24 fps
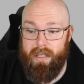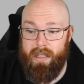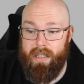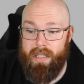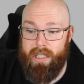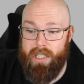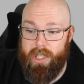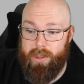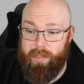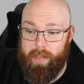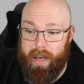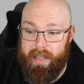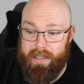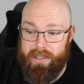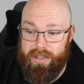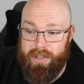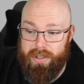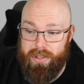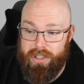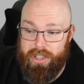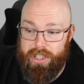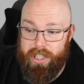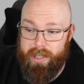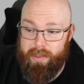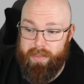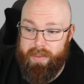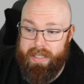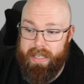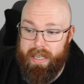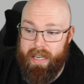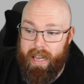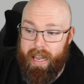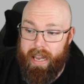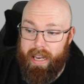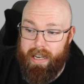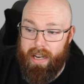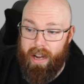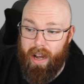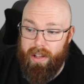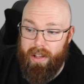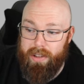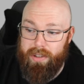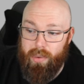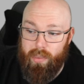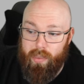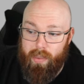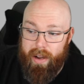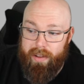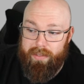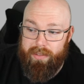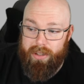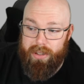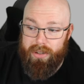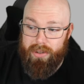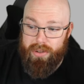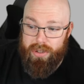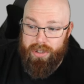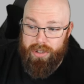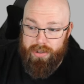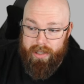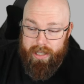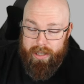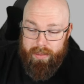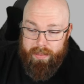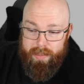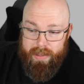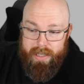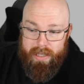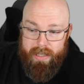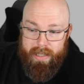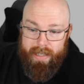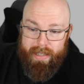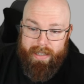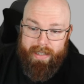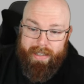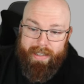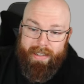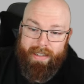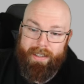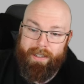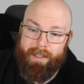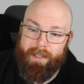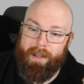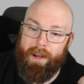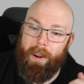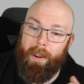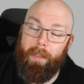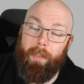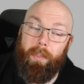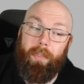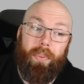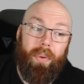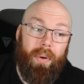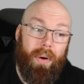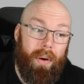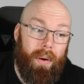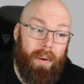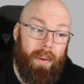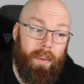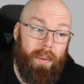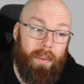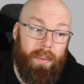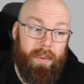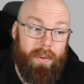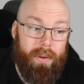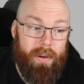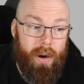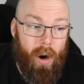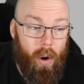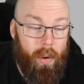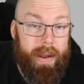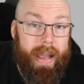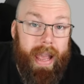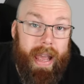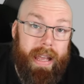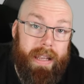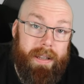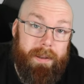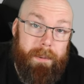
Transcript: sponsorships, and other revenue streams. Bro, okay.